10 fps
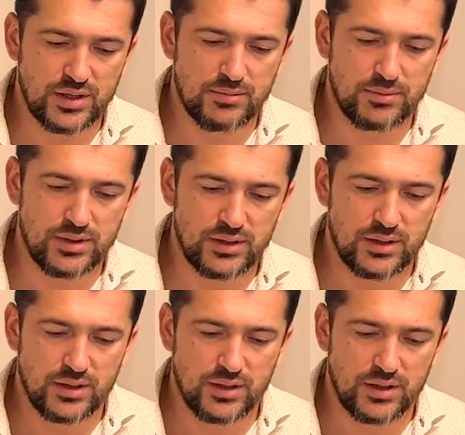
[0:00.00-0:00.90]
be
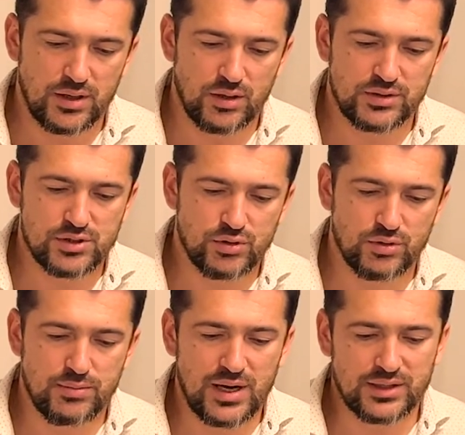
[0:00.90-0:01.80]
on the stock
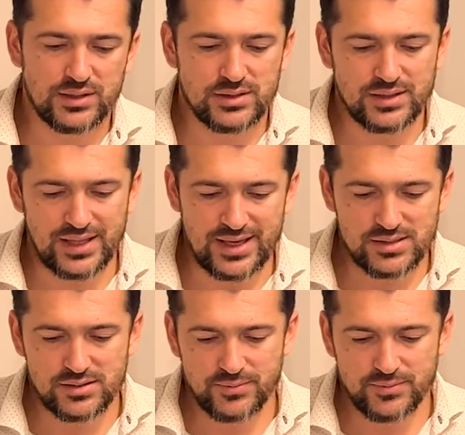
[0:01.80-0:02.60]
market less.